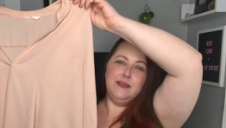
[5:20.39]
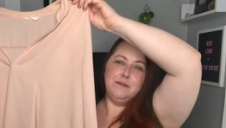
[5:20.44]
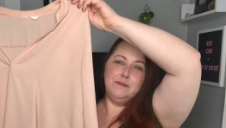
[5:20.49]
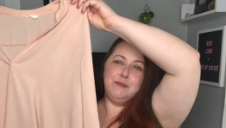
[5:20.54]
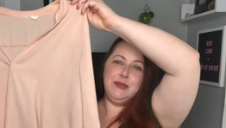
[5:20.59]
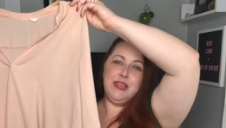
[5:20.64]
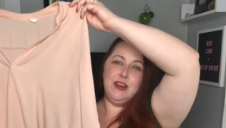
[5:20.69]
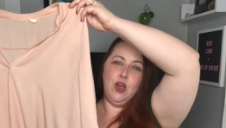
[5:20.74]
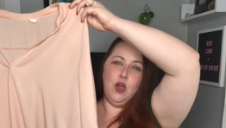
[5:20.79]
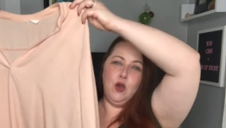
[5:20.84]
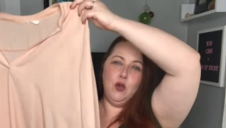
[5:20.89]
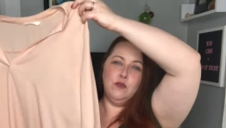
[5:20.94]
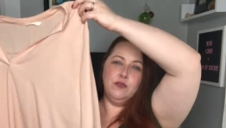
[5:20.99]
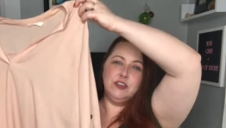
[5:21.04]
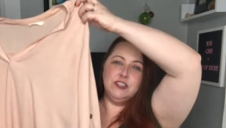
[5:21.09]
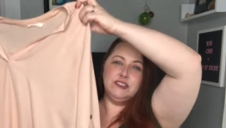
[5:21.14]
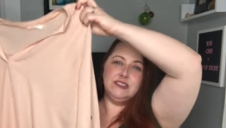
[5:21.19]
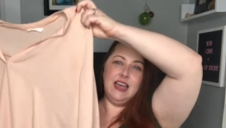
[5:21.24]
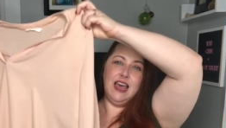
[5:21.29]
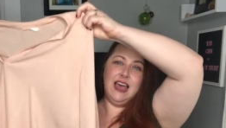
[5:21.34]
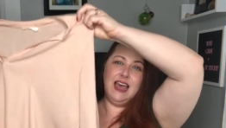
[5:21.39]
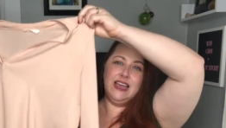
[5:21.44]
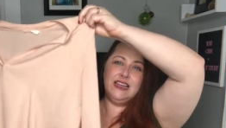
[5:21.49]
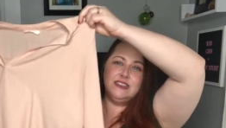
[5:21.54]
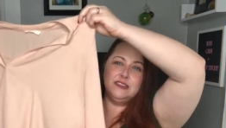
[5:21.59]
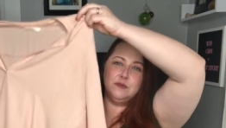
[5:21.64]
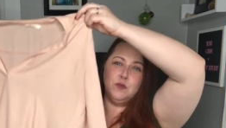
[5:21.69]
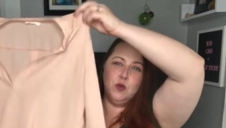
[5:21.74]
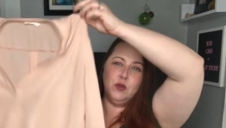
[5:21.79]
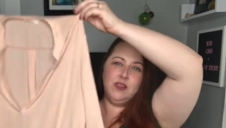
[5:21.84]
Bit
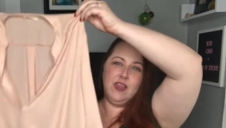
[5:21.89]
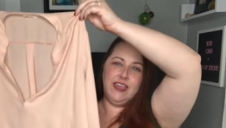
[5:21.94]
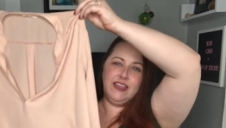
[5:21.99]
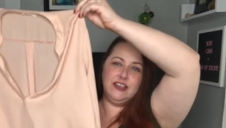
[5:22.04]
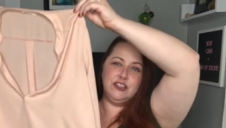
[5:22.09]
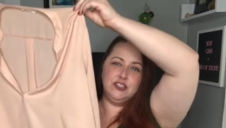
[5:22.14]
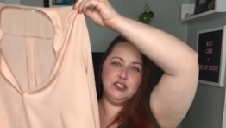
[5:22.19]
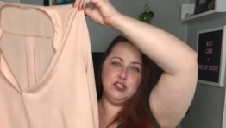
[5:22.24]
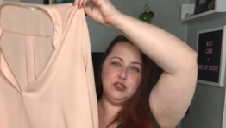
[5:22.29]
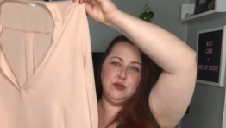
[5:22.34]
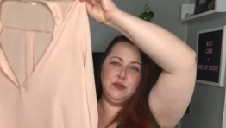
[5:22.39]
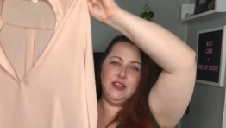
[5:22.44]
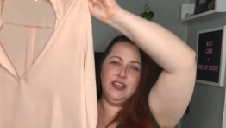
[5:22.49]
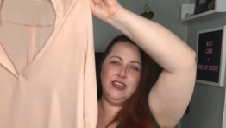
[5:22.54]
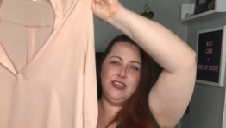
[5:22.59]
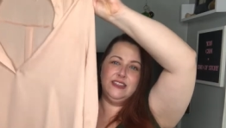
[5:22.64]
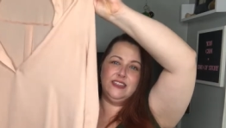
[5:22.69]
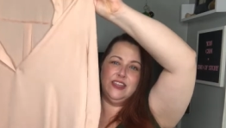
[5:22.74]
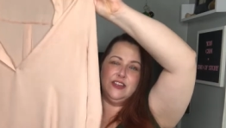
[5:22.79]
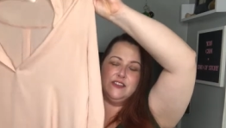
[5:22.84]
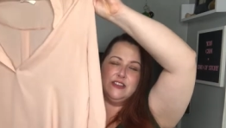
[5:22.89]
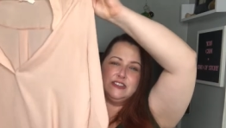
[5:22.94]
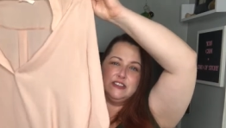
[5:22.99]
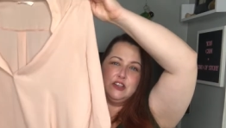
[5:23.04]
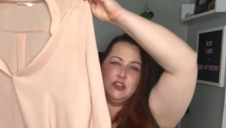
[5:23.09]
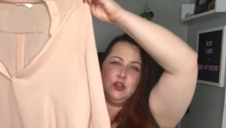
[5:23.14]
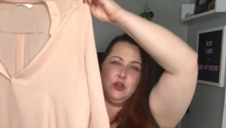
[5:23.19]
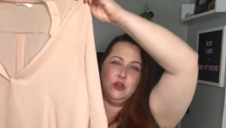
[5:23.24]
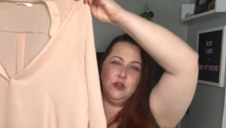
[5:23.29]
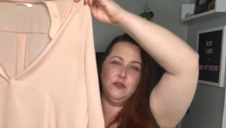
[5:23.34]
oversized, more like a tunic. There is a
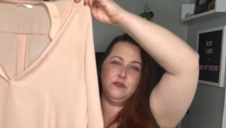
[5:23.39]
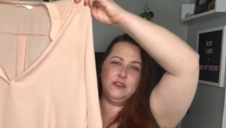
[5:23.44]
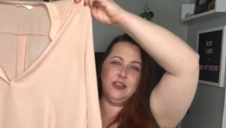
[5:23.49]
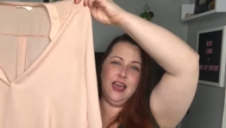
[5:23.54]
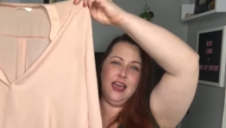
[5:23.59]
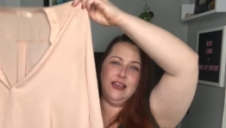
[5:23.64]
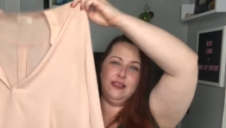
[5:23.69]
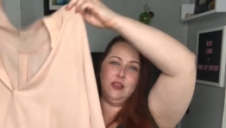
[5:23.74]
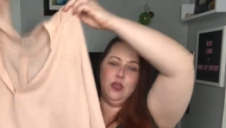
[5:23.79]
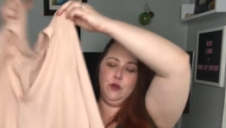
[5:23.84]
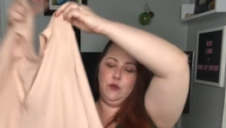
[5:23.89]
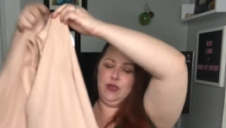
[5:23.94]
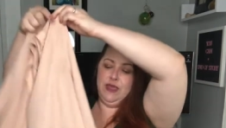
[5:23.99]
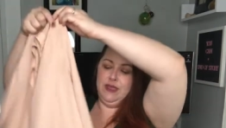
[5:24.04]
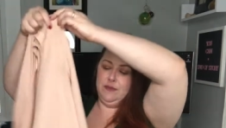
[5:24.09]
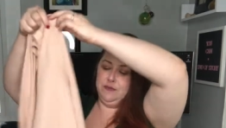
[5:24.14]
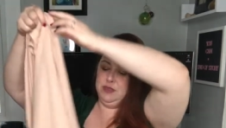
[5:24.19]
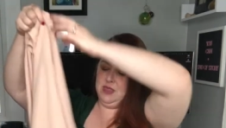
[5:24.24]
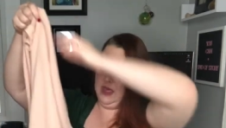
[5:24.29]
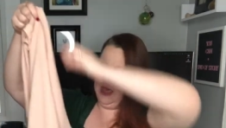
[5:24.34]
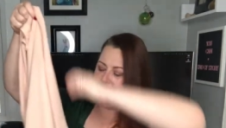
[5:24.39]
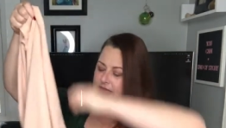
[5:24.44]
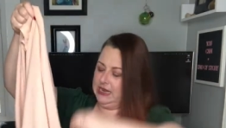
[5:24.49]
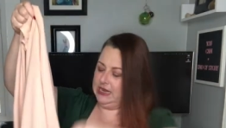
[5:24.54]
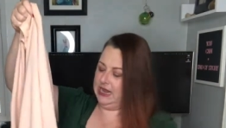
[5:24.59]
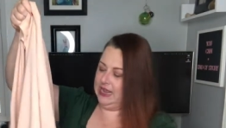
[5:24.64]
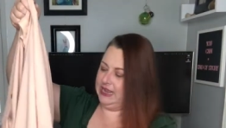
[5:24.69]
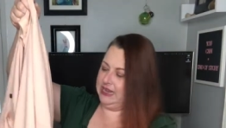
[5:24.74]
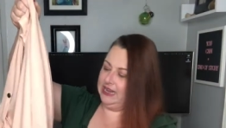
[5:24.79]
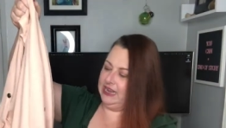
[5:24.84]
curved high-low hemline,
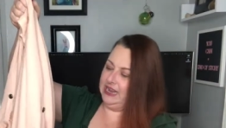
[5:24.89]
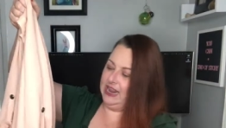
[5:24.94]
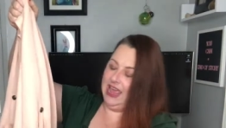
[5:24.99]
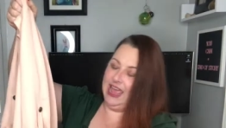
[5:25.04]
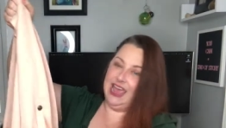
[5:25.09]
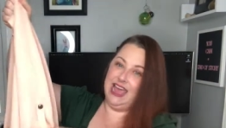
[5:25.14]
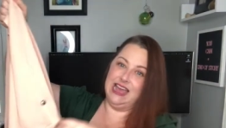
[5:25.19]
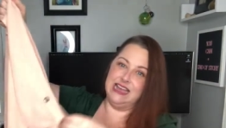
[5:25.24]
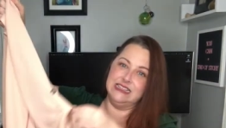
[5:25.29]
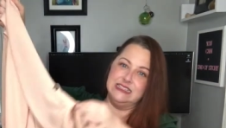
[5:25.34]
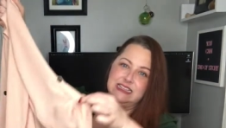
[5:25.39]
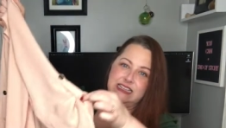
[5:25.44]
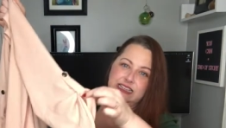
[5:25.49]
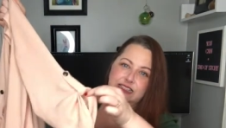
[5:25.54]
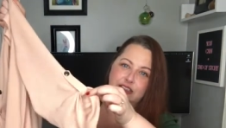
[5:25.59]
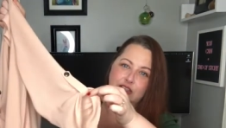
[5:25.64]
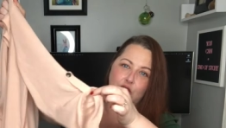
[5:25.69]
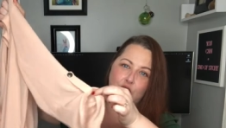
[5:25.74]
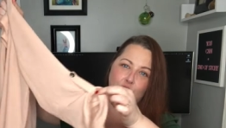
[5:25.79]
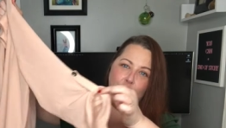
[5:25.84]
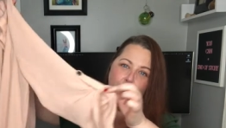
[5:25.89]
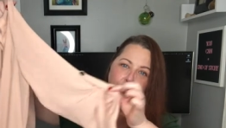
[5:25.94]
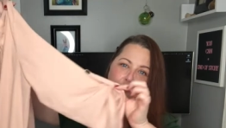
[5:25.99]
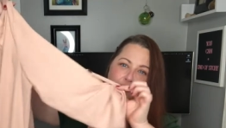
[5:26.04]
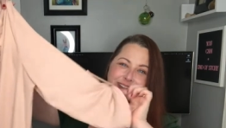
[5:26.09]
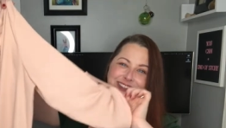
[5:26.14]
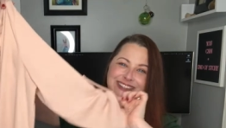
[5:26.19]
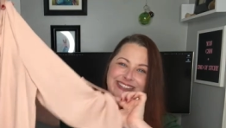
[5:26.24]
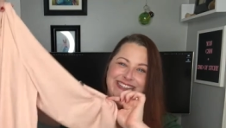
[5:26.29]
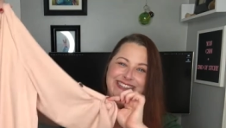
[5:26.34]
and it has its own